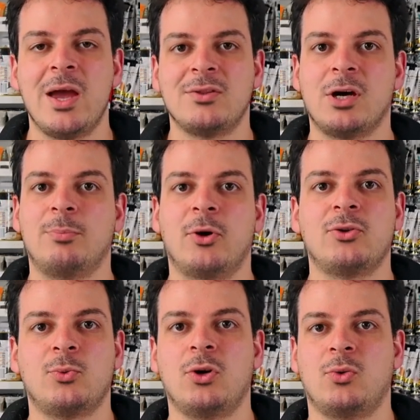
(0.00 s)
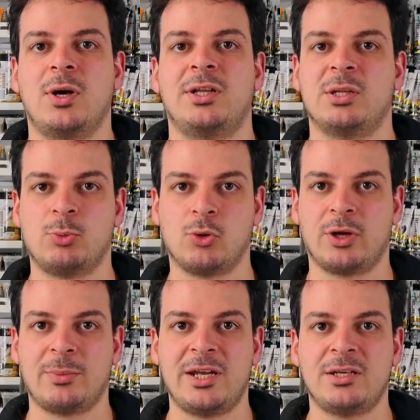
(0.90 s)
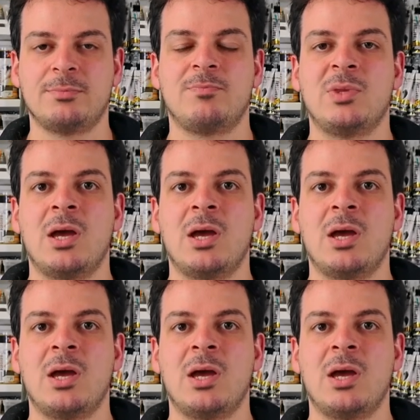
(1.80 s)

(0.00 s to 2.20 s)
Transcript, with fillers: they'll both work well in the pouring medium,